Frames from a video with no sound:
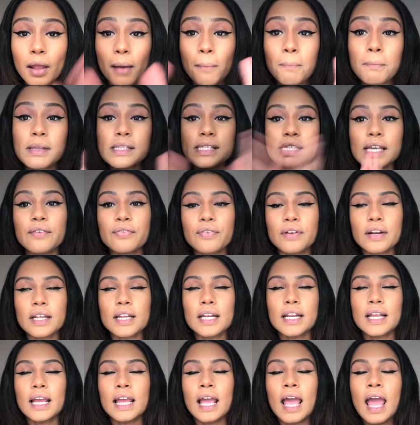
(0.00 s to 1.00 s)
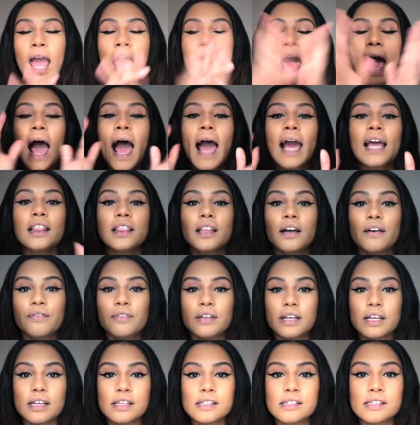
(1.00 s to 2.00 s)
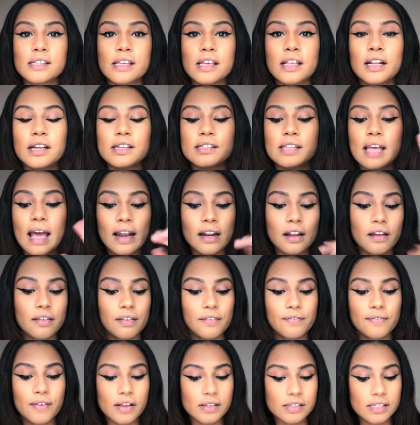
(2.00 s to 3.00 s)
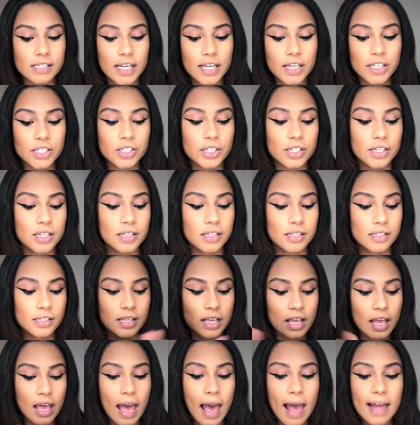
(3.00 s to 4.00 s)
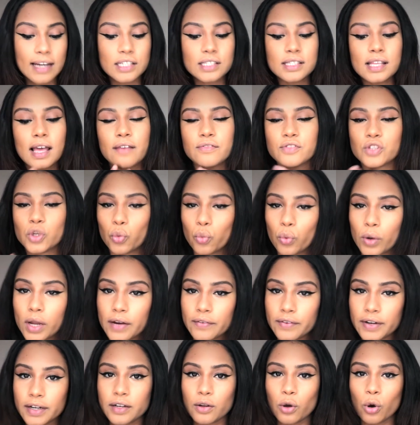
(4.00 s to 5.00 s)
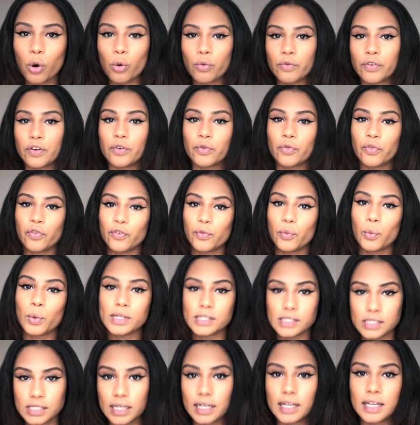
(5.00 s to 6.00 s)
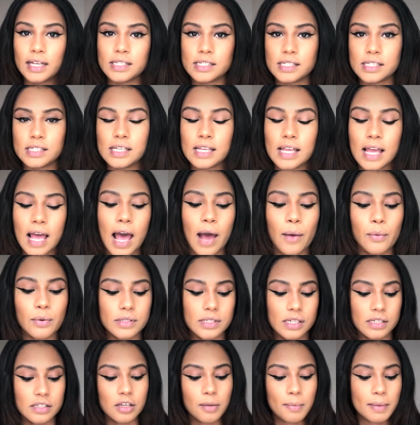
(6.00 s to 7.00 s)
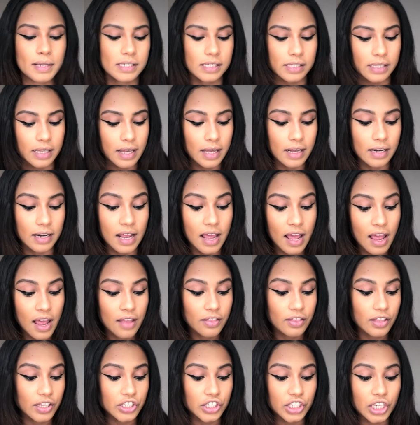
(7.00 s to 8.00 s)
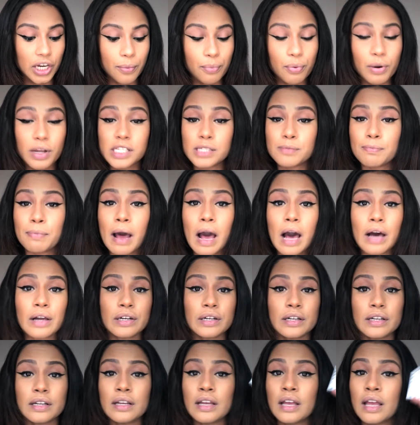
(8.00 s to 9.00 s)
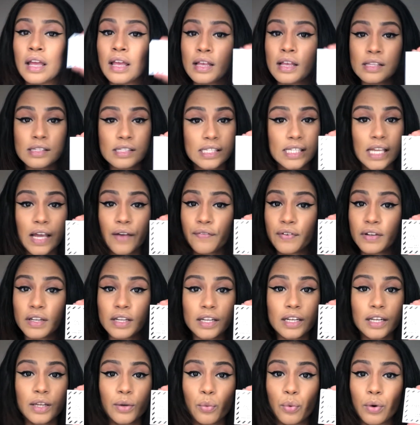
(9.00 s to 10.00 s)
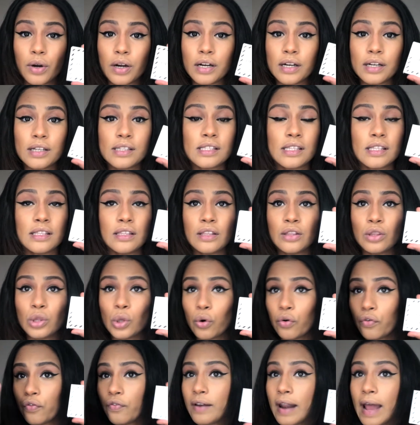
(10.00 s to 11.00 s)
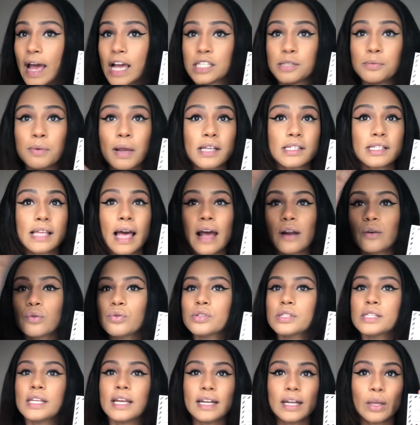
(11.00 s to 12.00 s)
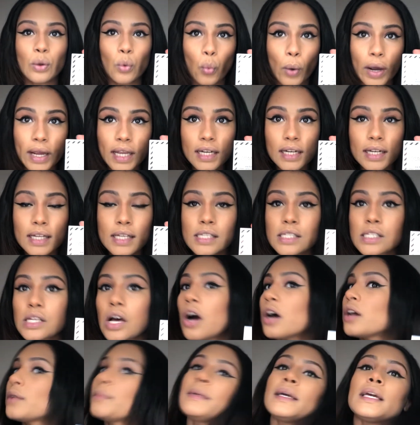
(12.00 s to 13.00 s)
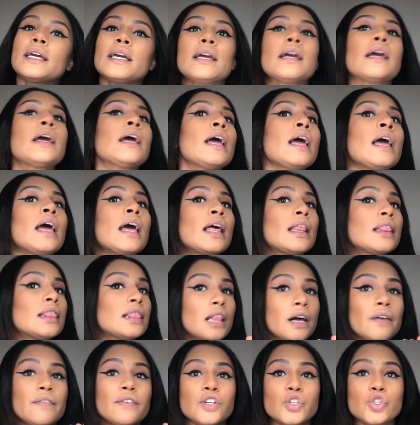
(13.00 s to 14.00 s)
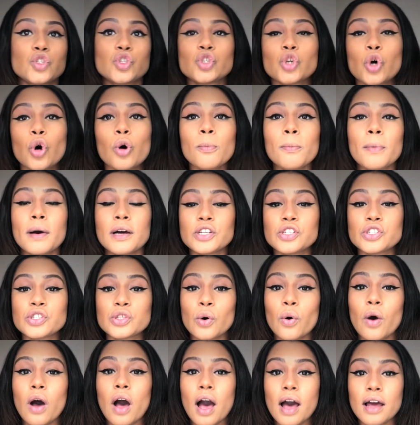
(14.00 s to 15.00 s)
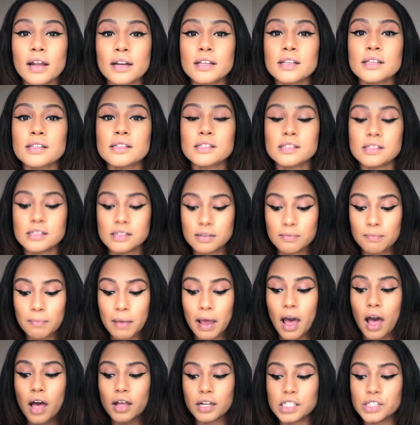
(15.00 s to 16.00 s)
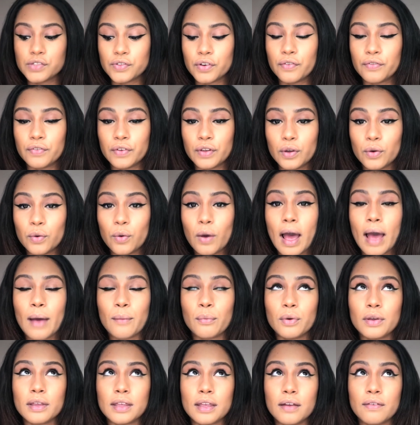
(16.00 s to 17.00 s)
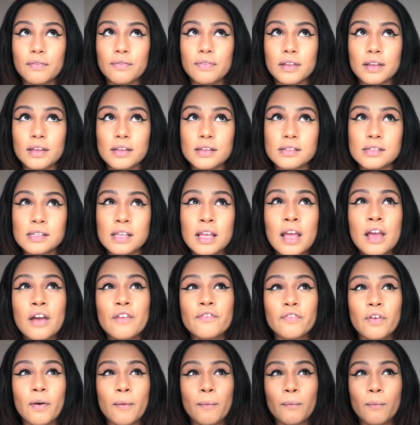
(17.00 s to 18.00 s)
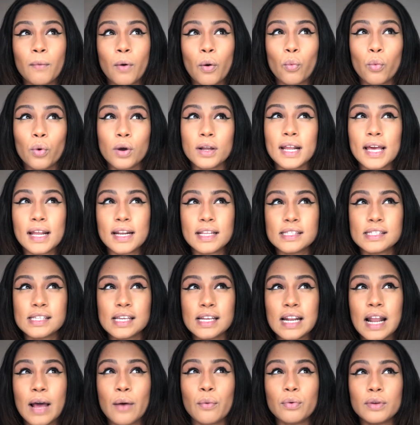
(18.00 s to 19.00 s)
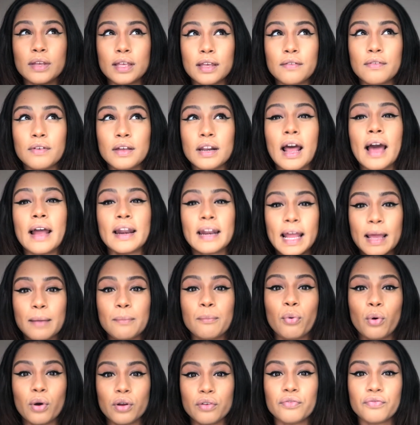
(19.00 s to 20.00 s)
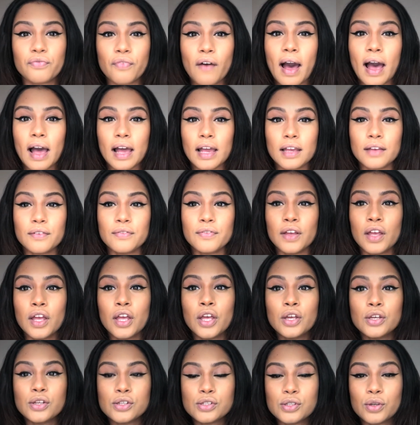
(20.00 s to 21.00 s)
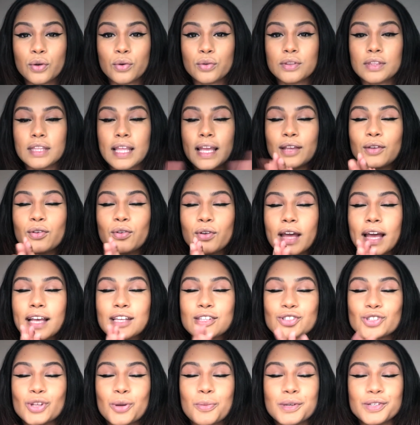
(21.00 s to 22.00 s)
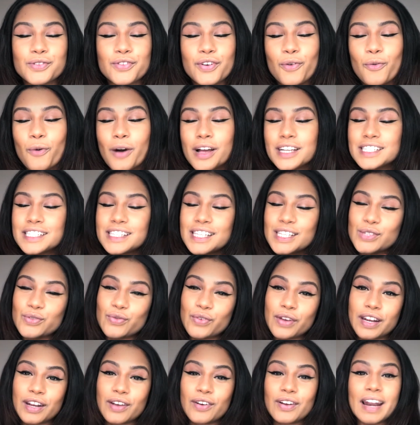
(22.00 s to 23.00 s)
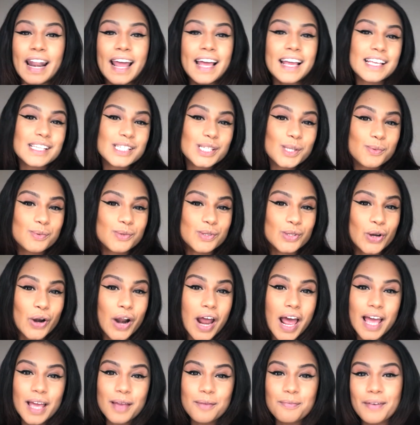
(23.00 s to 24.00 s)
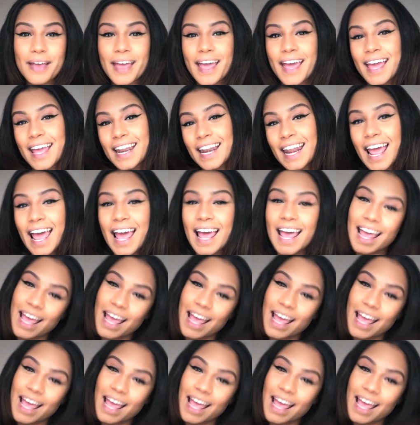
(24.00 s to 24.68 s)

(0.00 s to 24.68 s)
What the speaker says: But definitely, I love the concealers. I love the foundations. I just have to wear it over for one day and see how it does on my skin. The sheer pressed powder definitely works. No flashbacks. I don't see any whiteness on me. Love it so much. So honest, my honest review, I would give this from a 1 out of 10, I would give it a 9.5. So thank you guys so much for watching this video. Like and subscribe, and